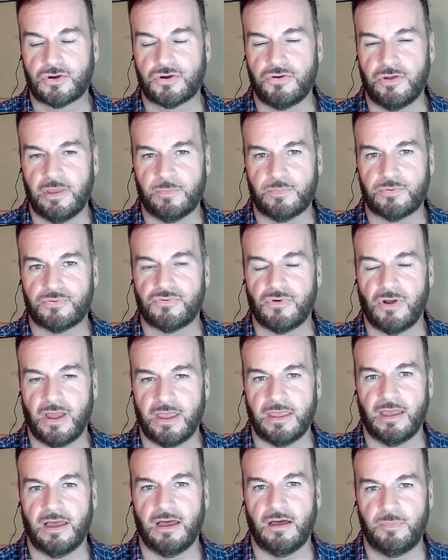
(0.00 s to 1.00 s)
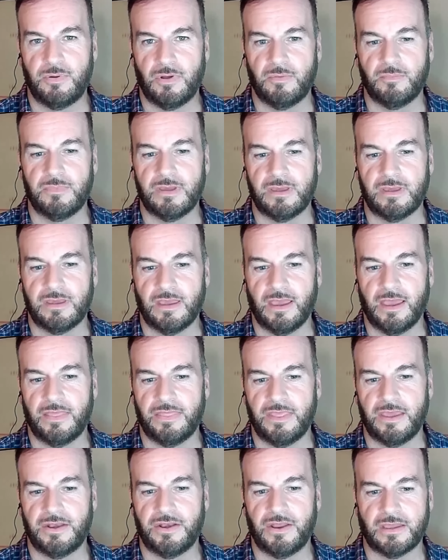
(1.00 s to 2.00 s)
creep right up on me,
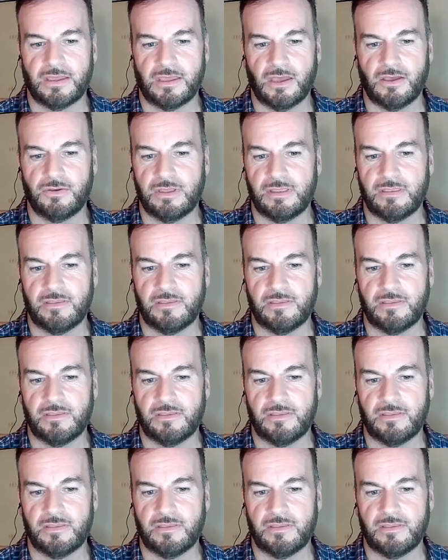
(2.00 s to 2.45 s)
and then I go